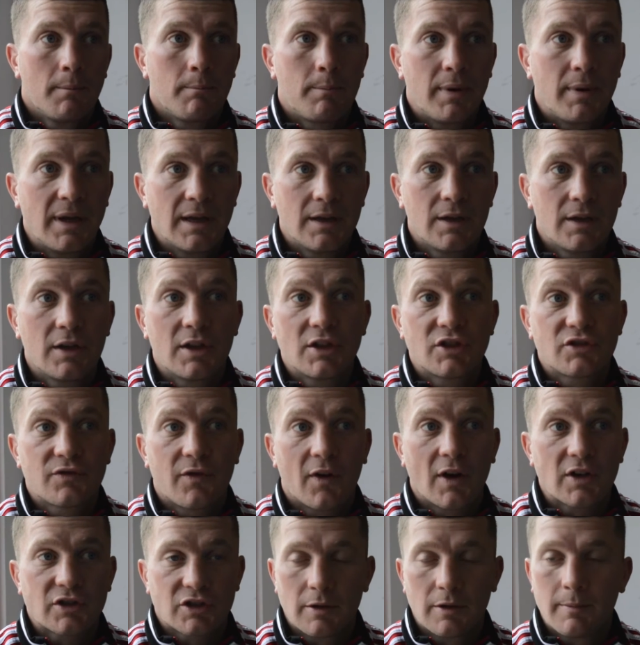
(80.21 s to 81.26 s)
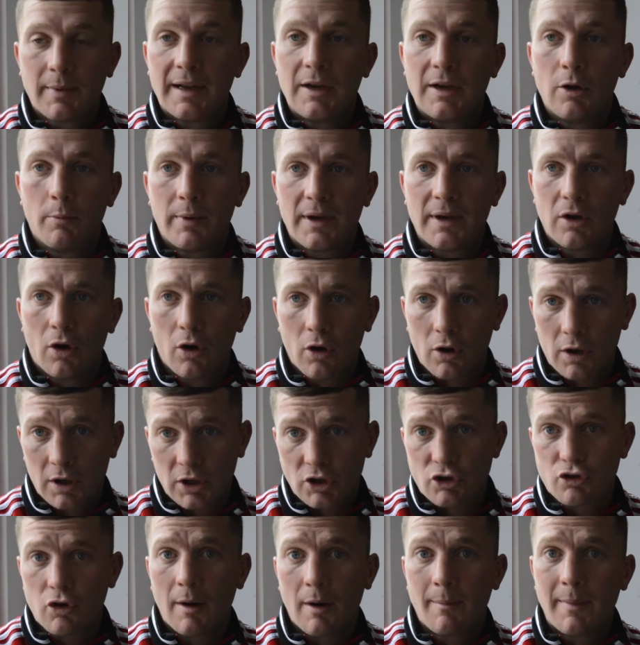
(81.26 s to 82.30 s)
being that this fight's going to be a little bit long, I'm going
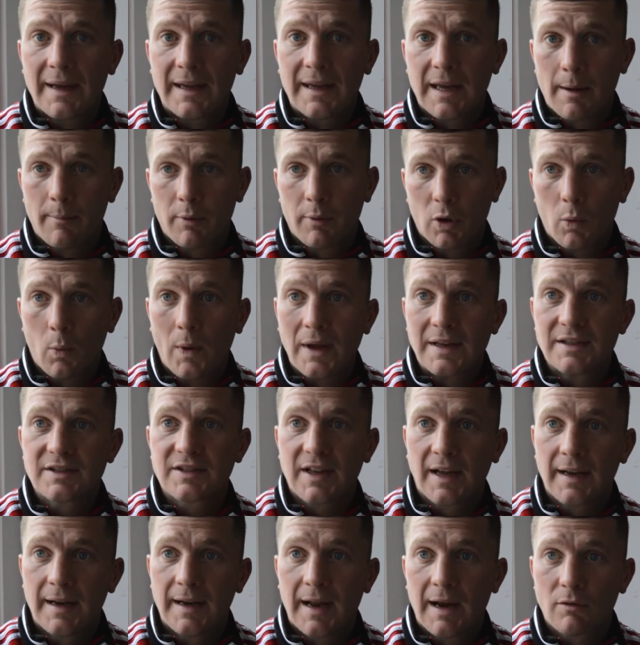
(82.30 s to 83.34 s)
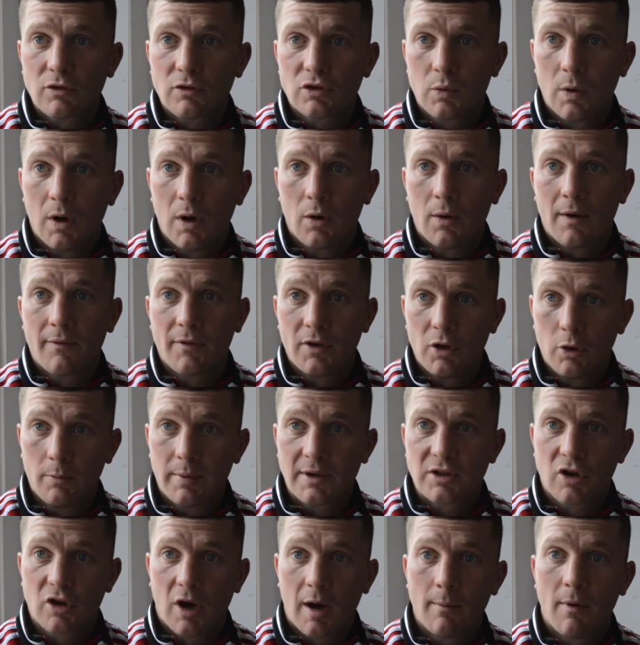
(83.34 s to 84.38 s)
to try and make it up on a Wednesday now as well. Have a little bit
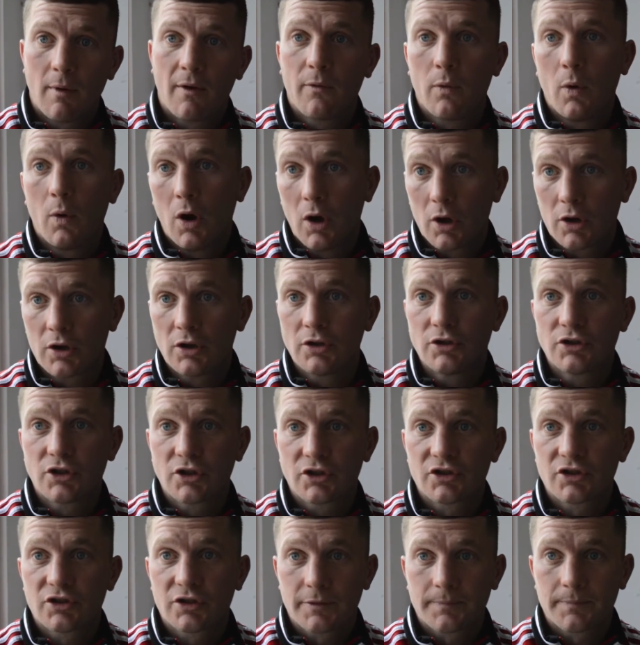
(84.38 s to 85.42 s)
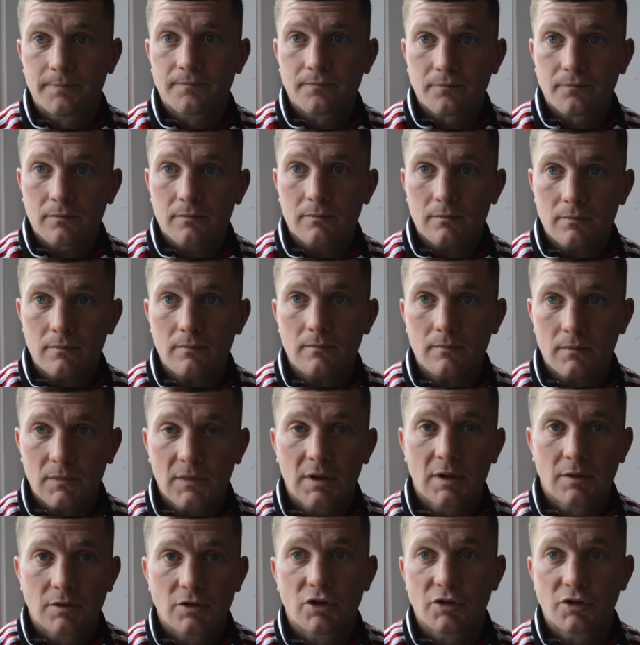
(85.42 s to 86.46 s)
of time off work and just
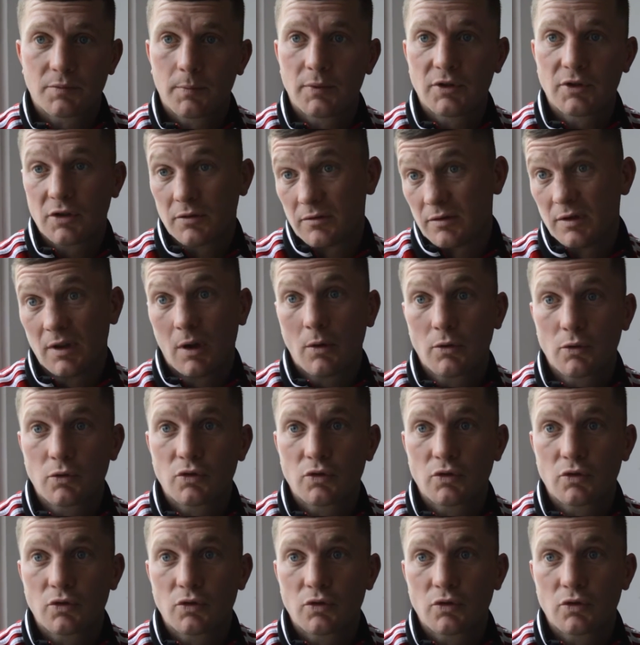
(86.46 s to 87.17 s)
you know,